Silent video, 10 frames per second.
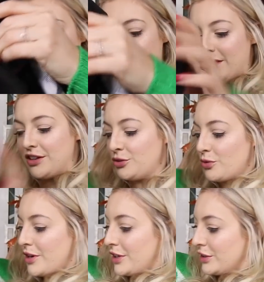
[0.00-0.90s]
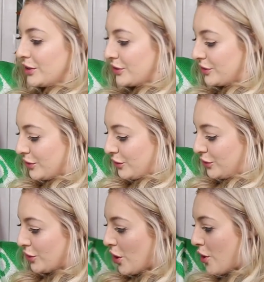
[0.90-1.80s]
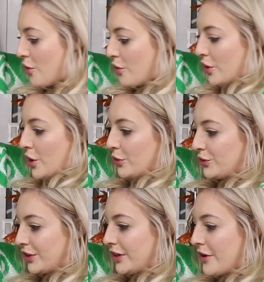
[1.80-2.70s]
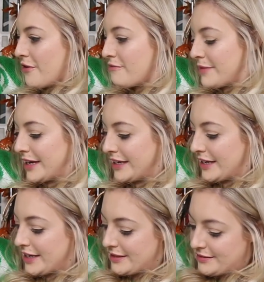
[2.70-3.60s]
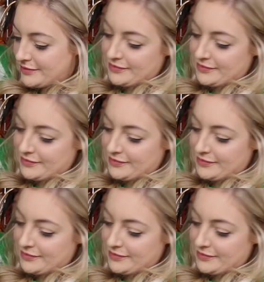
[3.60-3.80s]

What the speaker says: And this one looks so cozy. Oh my god.